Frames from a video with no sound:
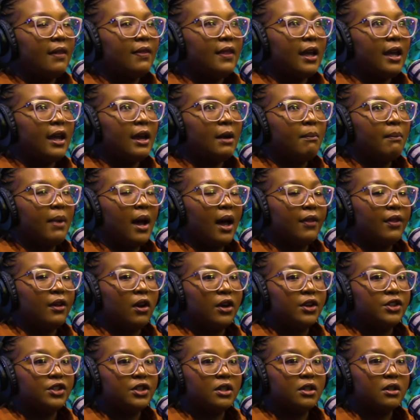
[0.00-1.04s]
their
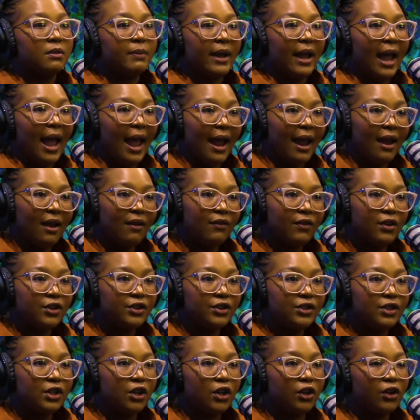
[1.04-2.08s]
pathological behaviors
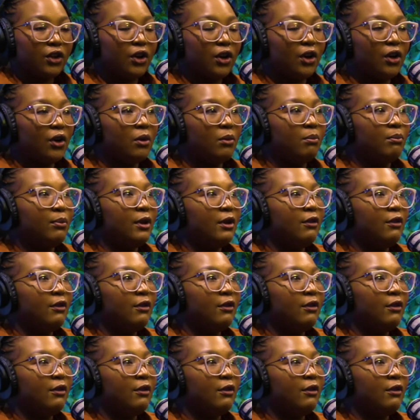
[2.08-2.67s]
occur